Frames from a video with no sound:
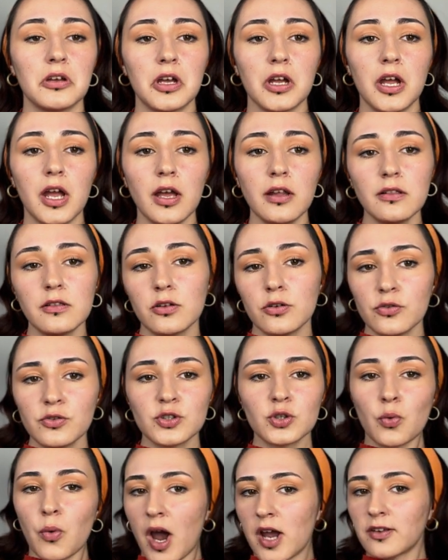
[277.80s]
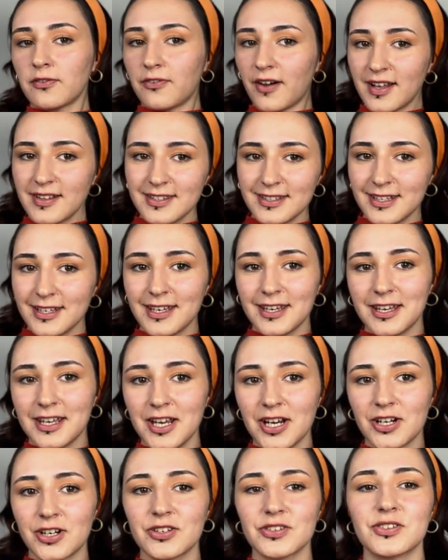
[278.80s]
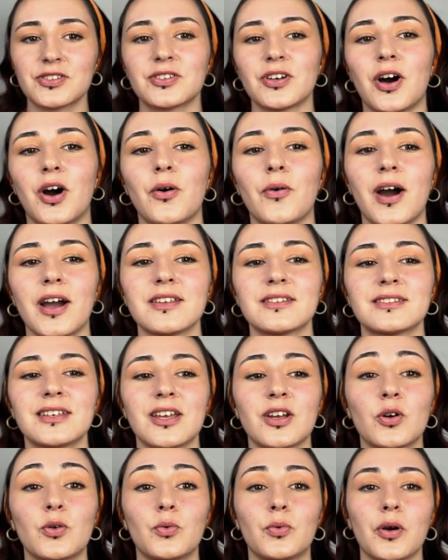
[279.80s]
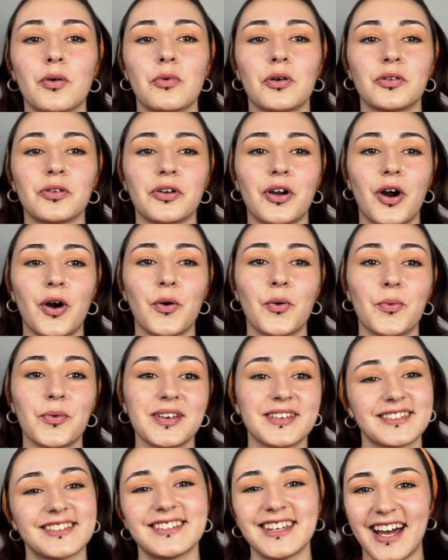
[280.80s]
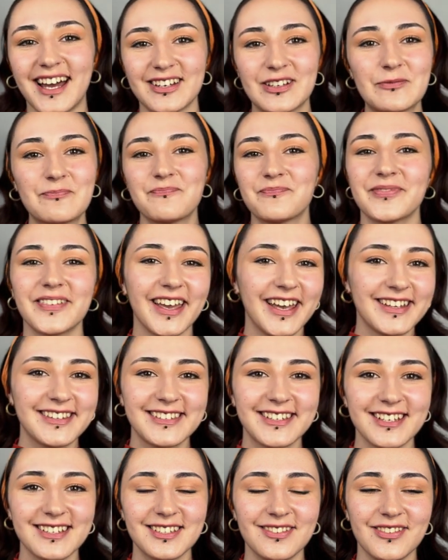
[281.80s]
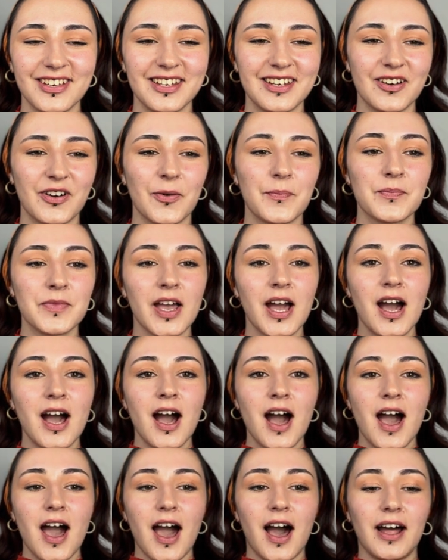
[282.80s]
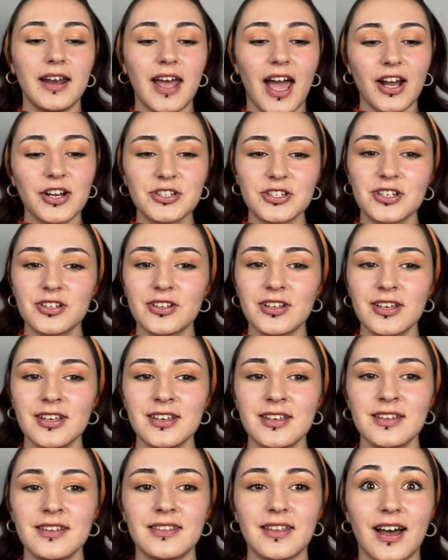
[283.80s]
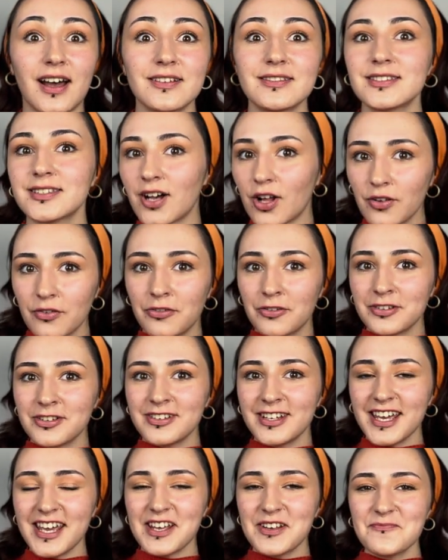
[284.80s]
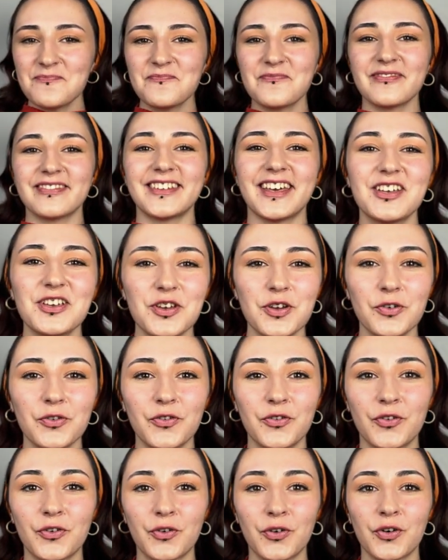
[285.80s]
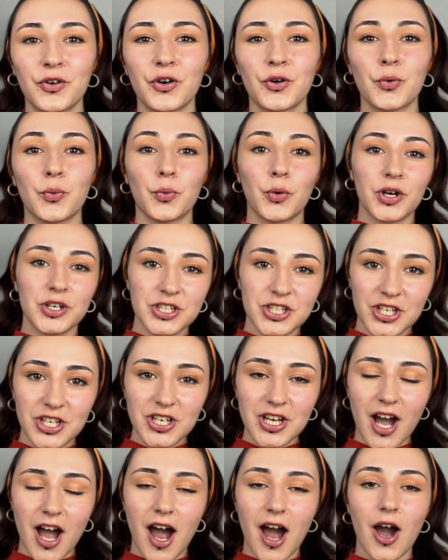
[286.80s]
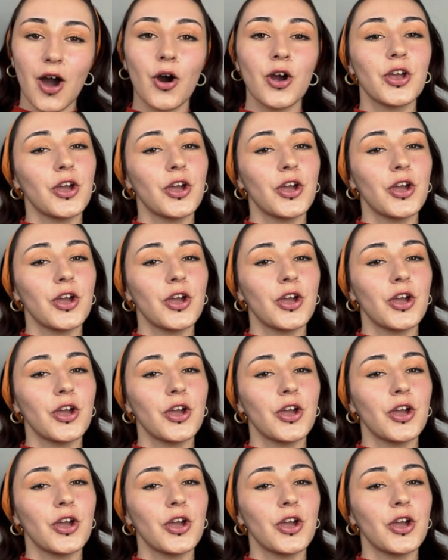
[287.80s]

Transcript: it looks quite fancy here, so I think we will go with that in this video. And actually, that's all for today. Thank you for watching. I